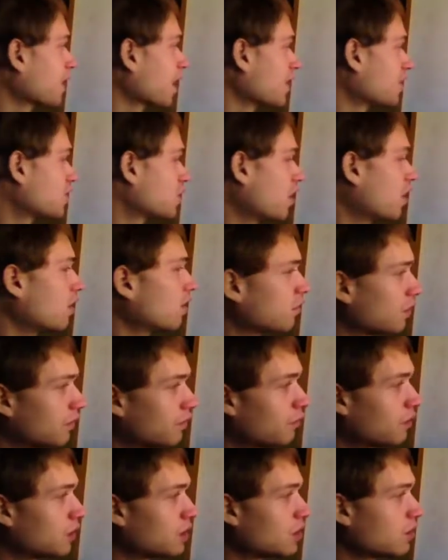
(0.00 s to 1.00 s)
So
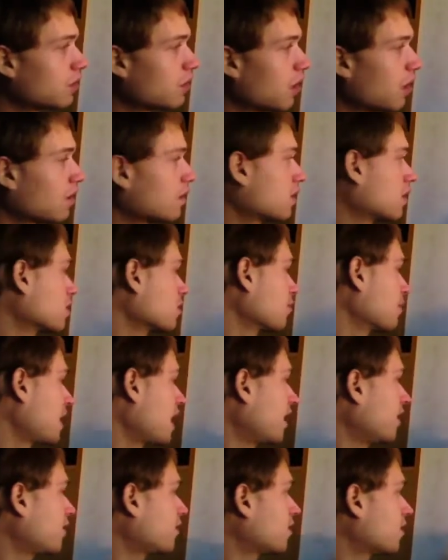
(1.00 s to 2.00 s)
if we do our little
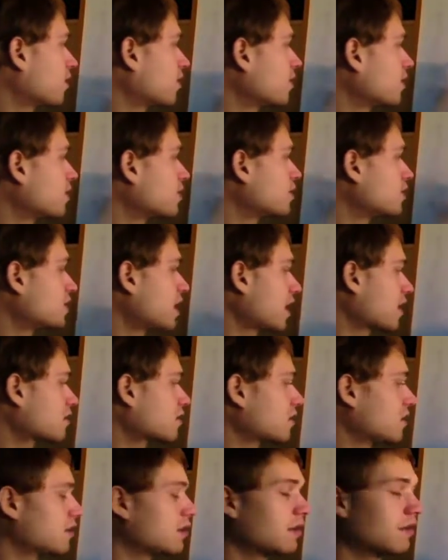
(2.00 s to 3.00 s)
math here, this is
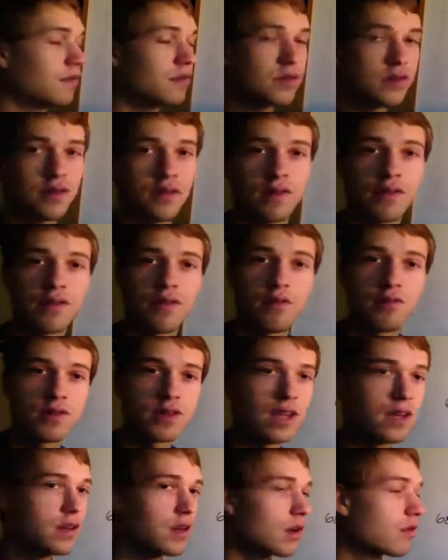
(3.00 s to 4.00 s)
actually a difference of
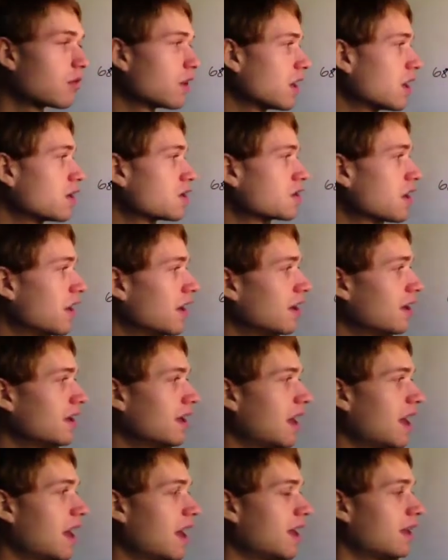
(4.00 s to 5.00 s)
13 degrees,
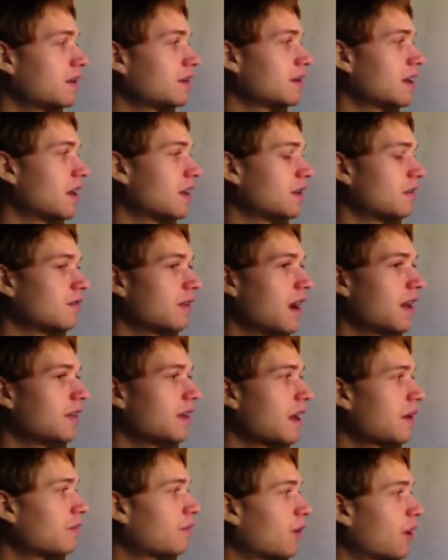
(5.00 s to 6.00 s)
and divide
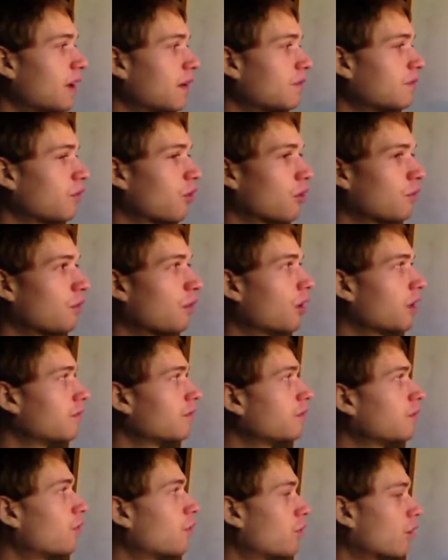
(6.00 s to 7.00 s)
that by
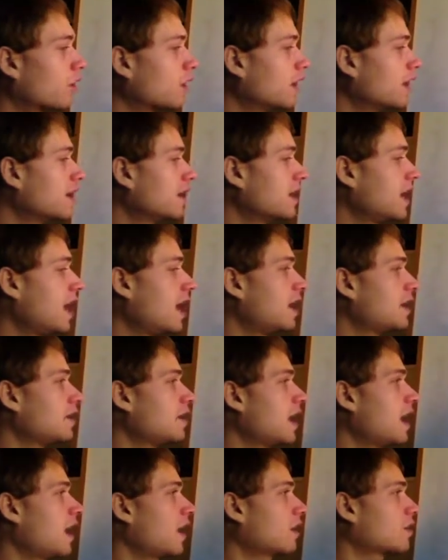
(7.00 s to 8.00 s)
4.4, and you
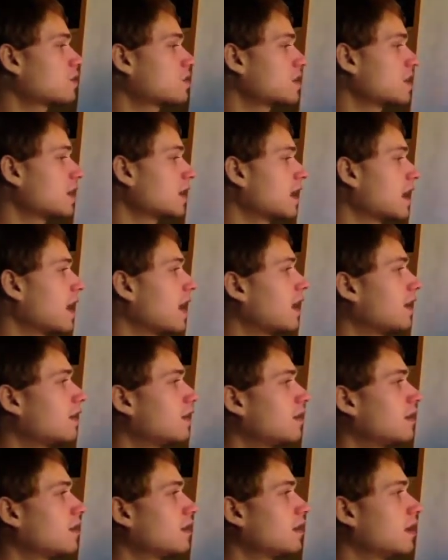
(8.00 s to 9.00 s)
actually get
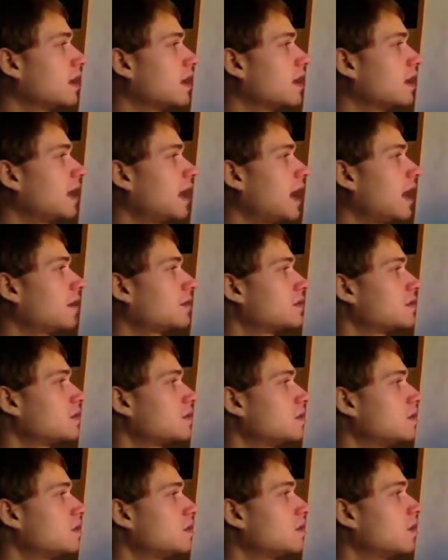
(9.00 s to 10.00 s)
an
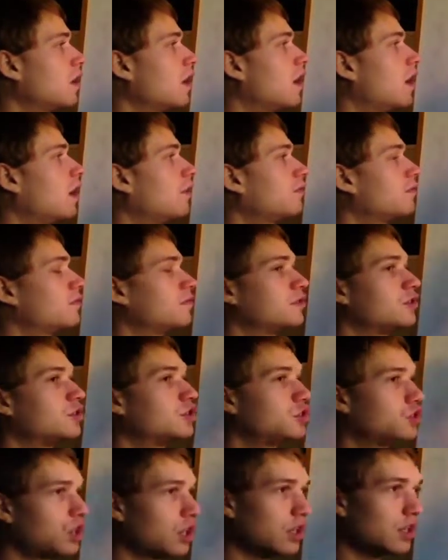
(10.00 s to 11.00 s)
altitude of
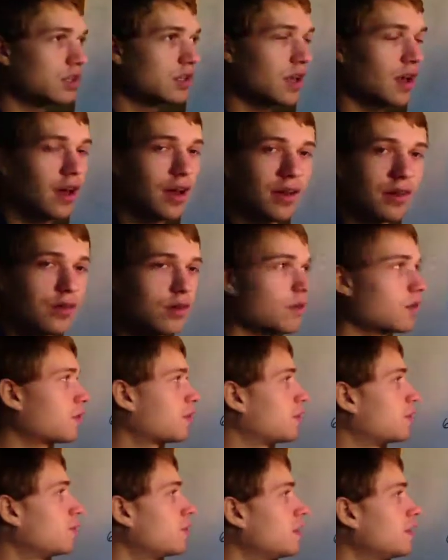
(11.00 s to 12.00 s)
just under
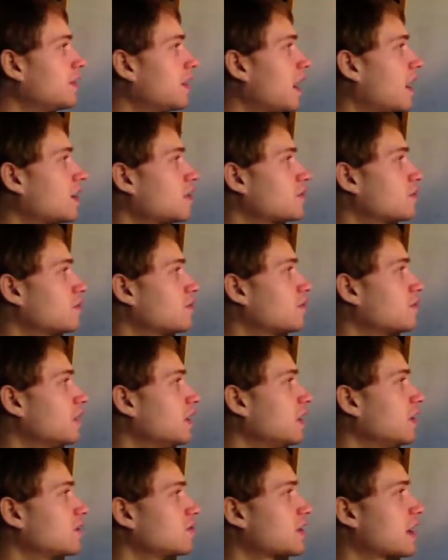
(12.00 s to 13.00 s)
3,000
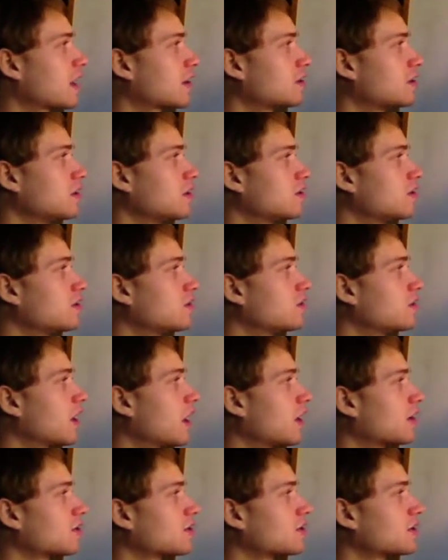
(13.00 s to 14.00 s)
feet. It's actually
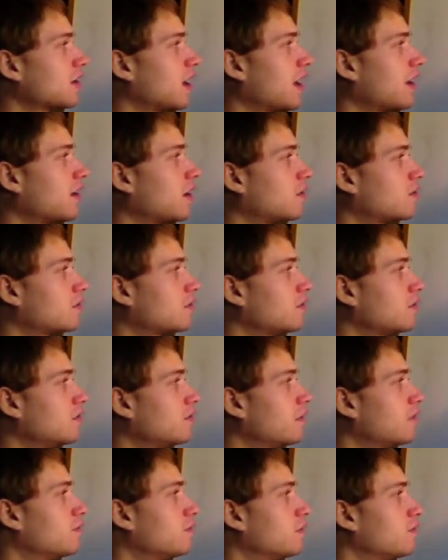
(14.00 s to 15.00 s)

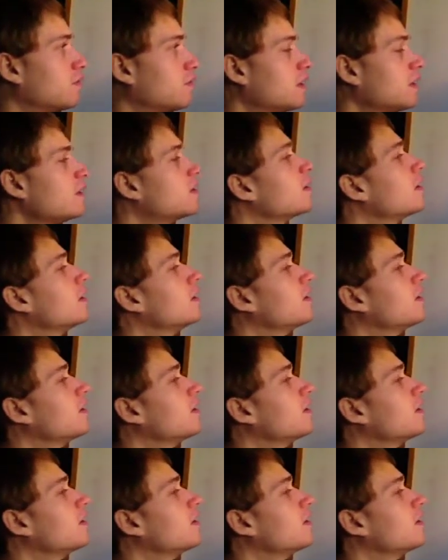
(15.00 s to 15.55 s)
2,950 feet.